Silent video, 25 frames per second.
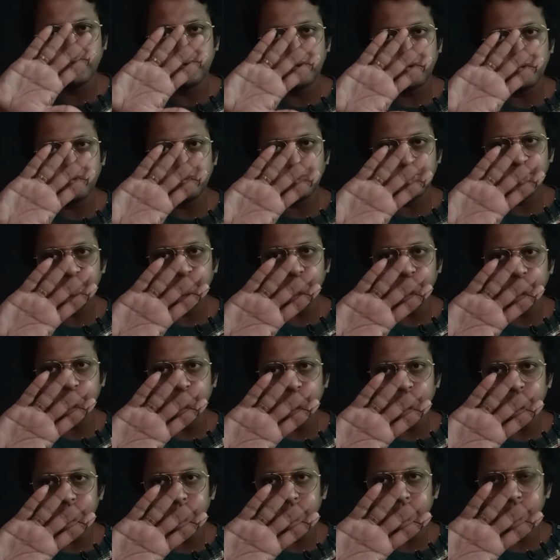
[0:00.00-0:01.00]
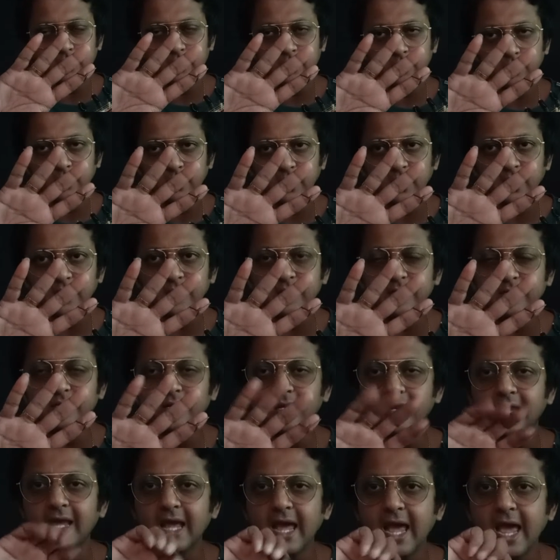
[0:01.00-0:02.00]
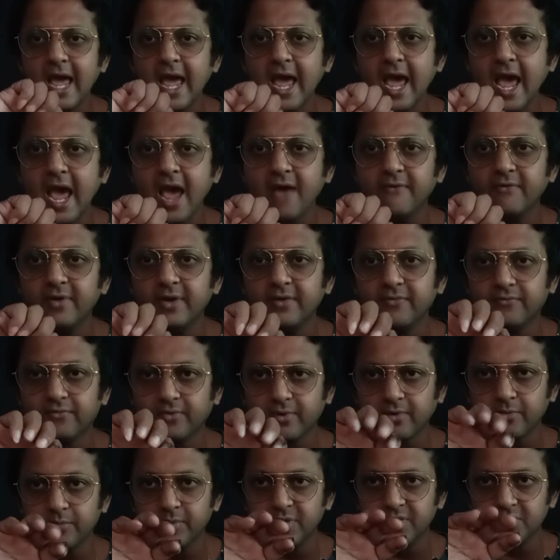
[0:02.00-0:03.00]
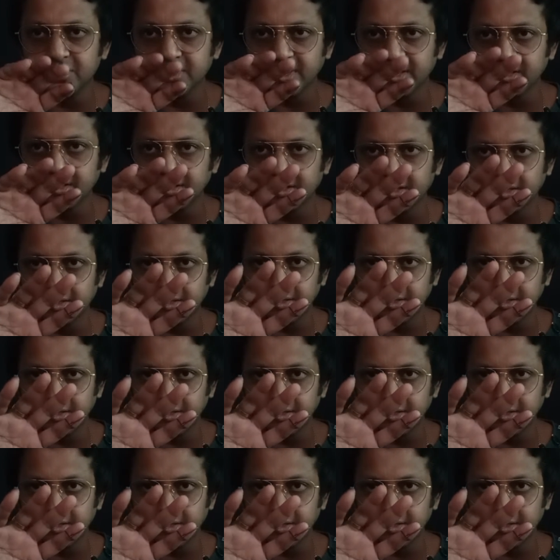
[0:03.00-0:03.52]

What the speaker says: they go a little away from each other,